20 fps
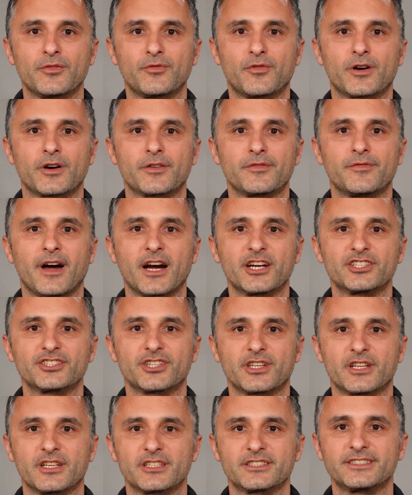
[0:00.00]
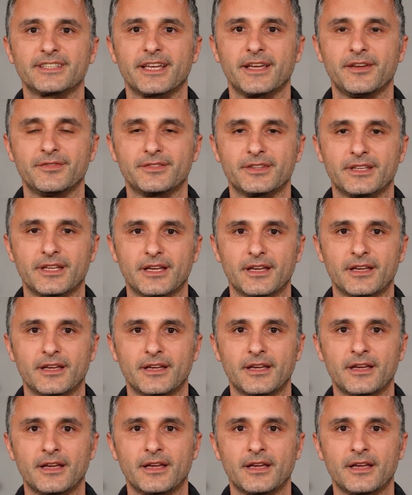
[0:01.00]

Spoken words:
for functional safety.